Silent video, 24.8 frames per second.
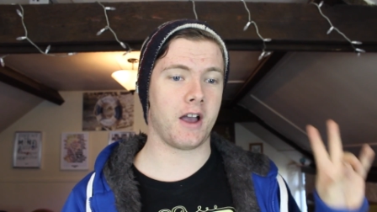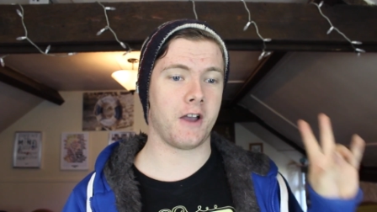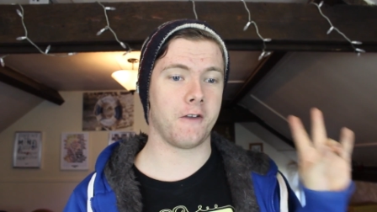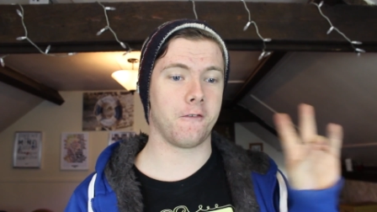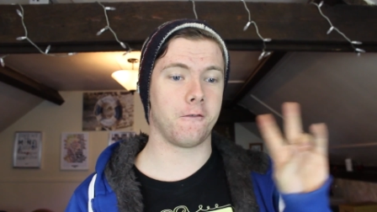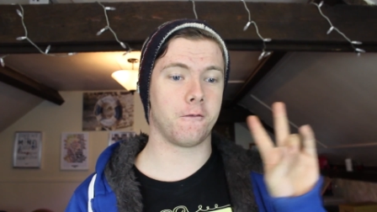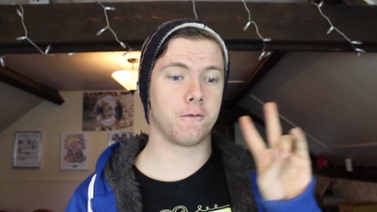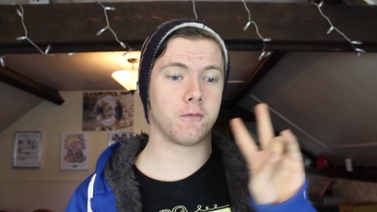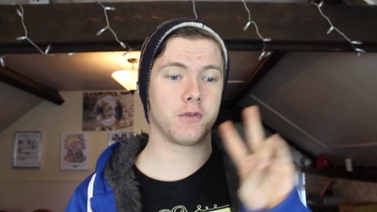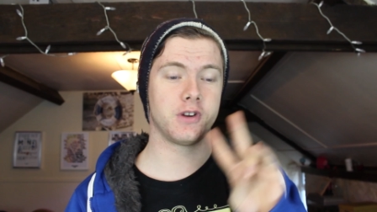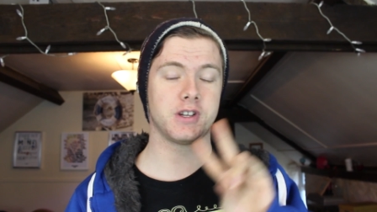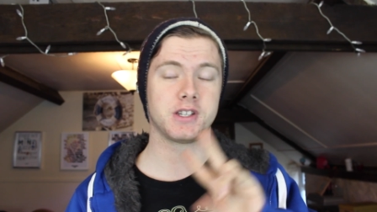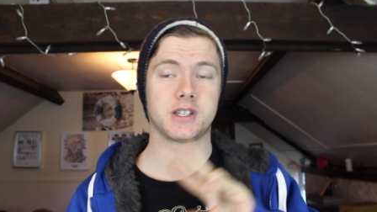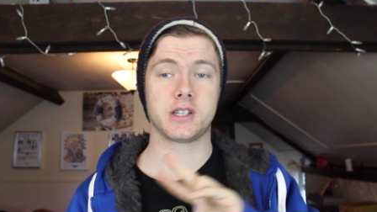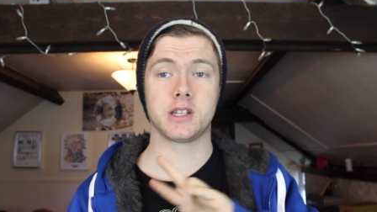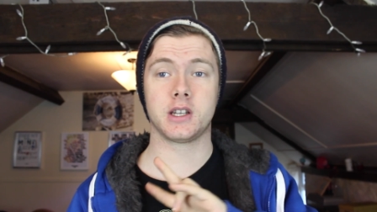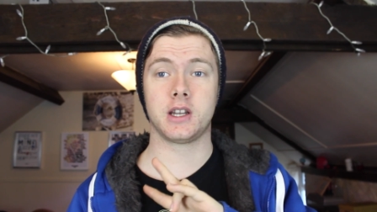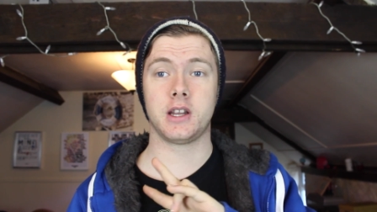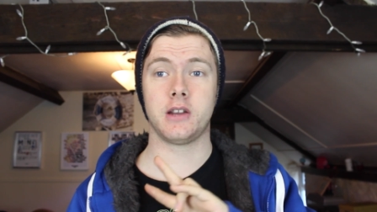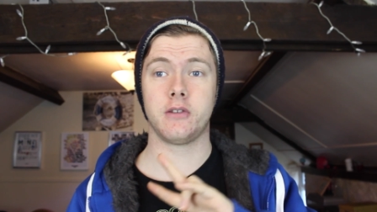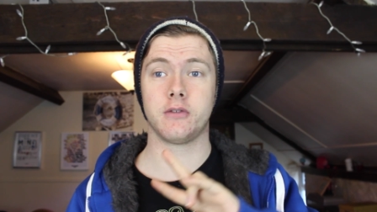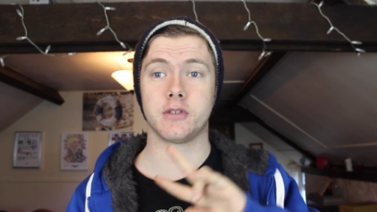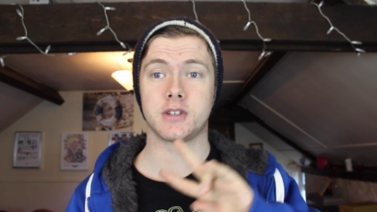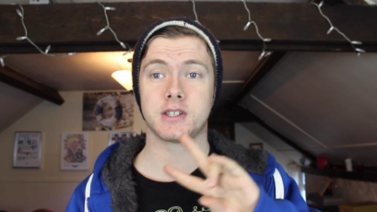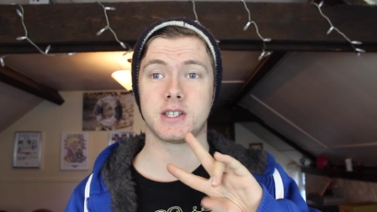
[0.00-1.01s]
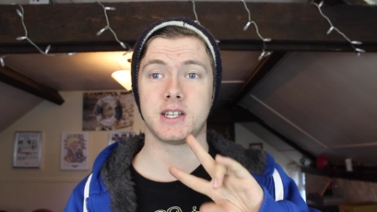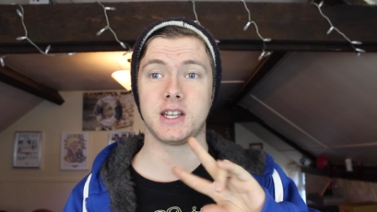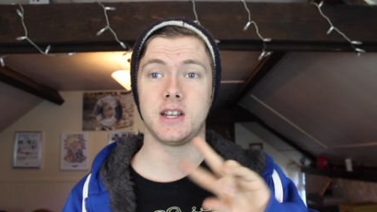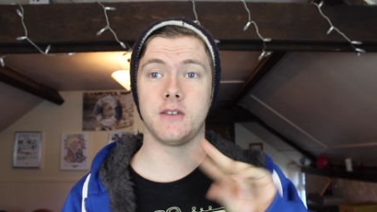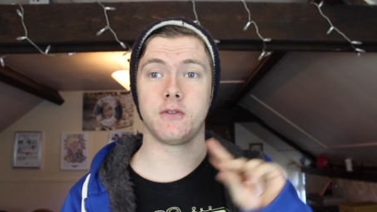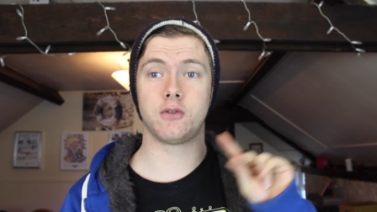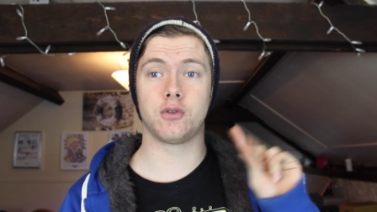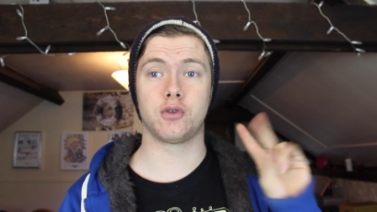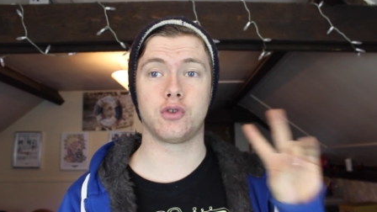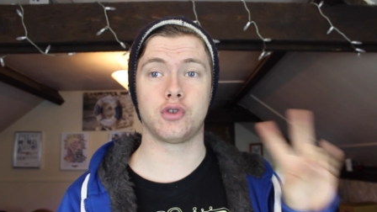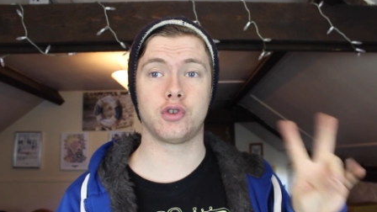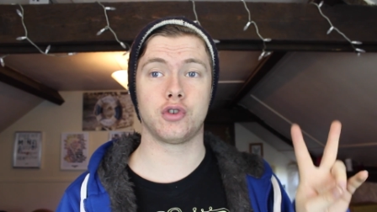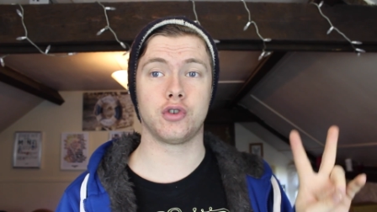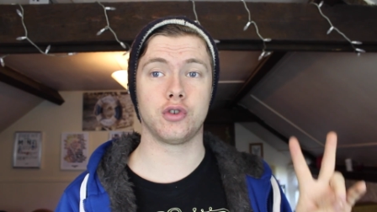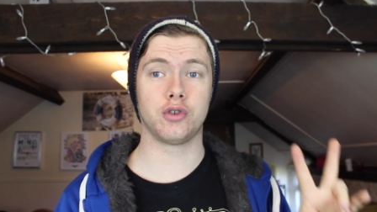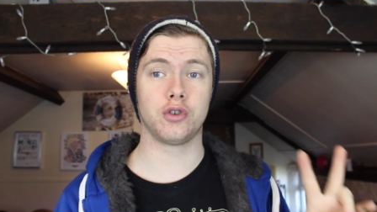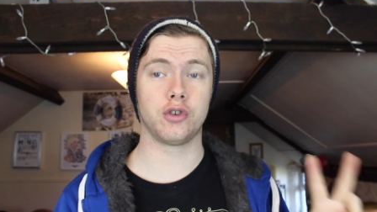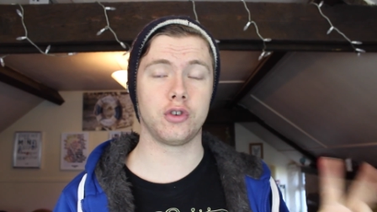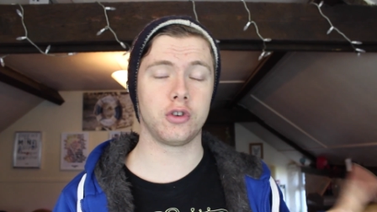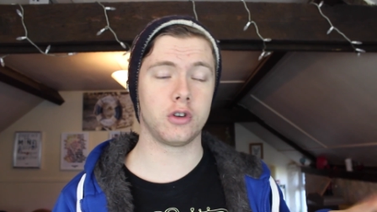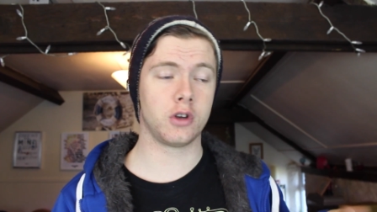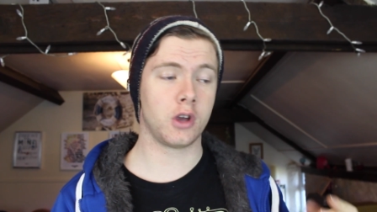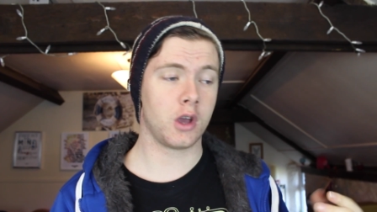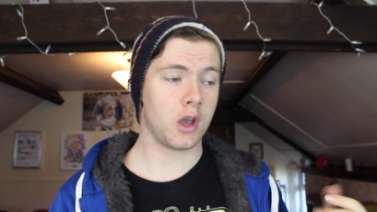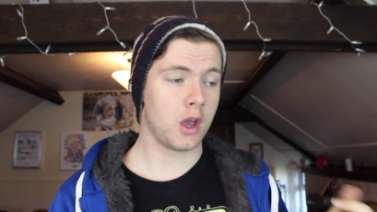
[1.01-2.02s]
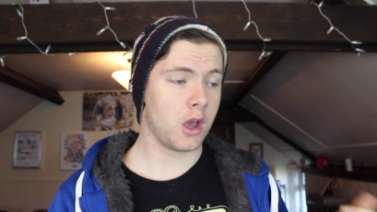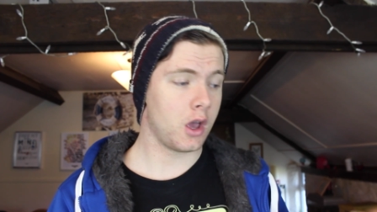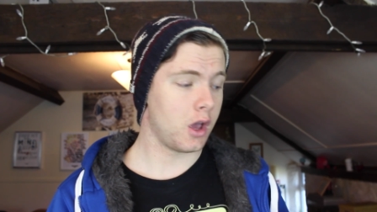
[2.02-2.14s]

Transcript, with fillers: I've recently received two